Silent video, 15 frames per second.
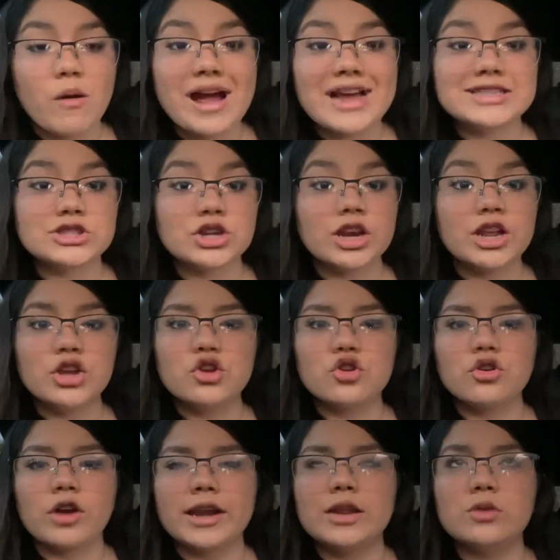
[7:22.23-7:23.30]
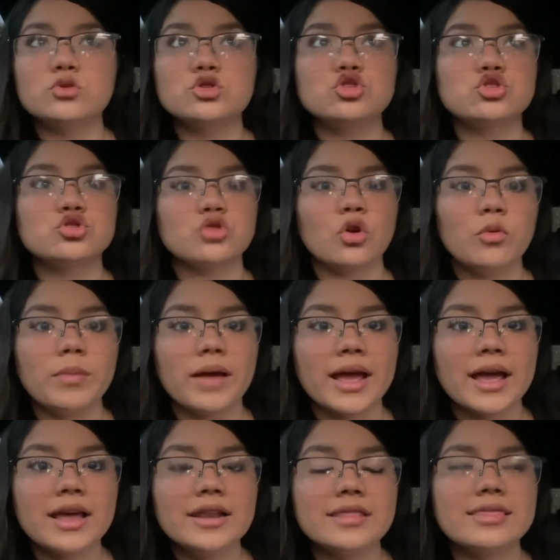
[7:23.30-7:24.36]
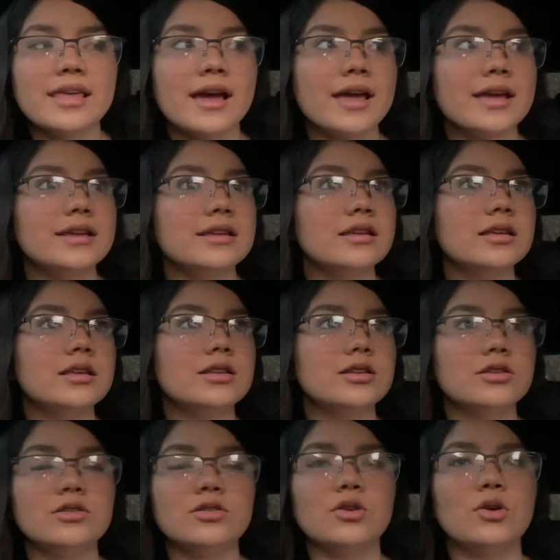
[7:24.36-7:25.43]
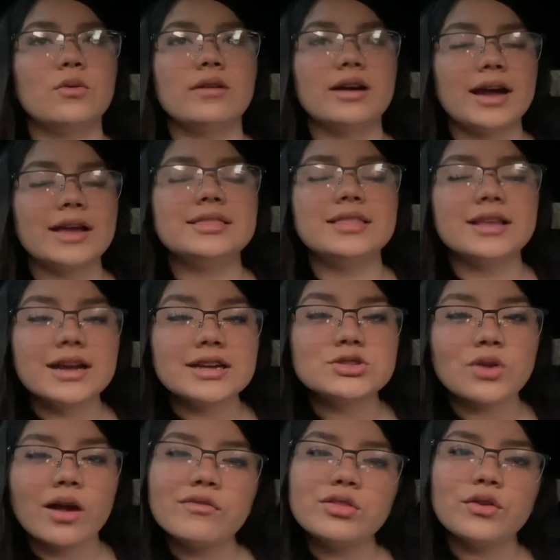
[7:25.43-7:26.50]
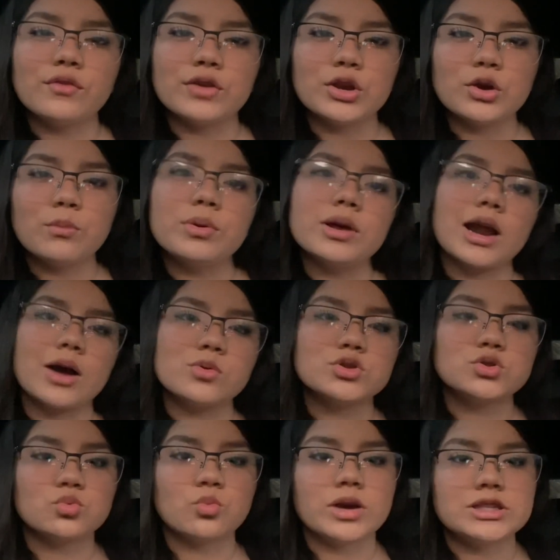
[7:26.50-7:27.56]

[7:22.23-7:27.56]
I started crying. It was so bad that, no, I think I still have the video, but I was way